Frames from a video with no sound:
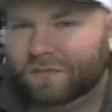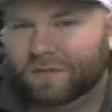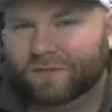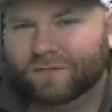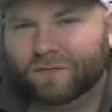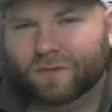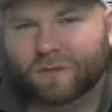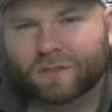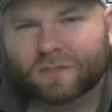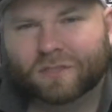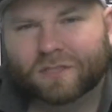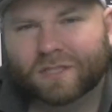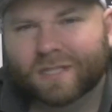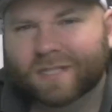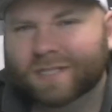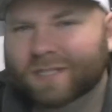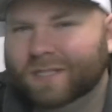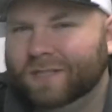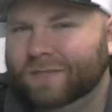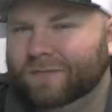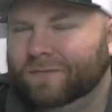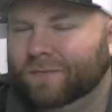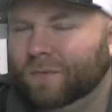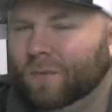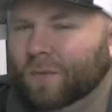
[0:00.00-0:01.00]
for a
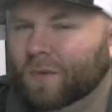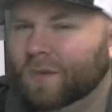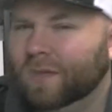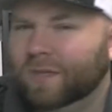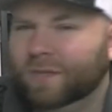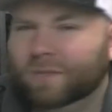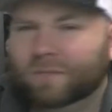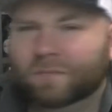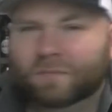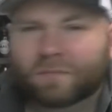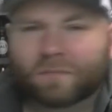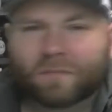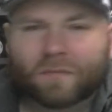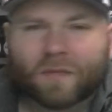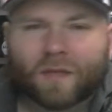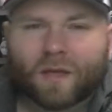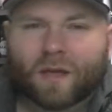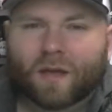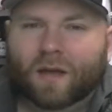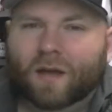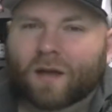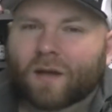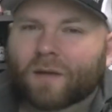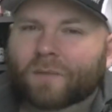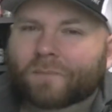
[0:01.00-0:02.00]
60-40,
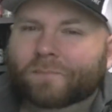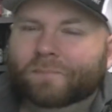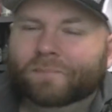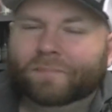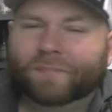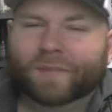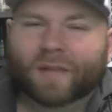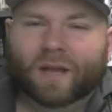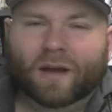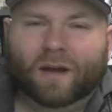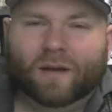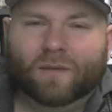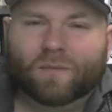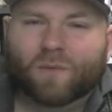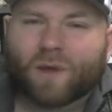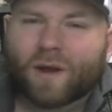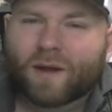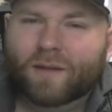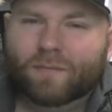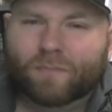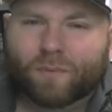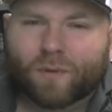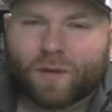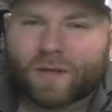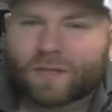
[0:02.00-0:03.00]
I'm right
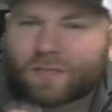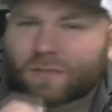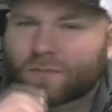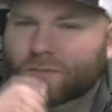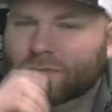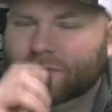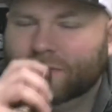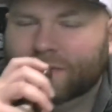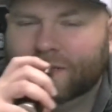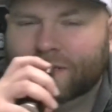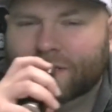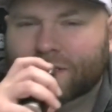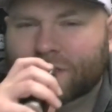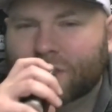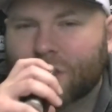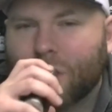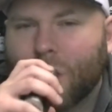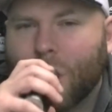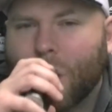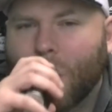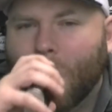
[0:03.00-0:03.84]
impressed with this.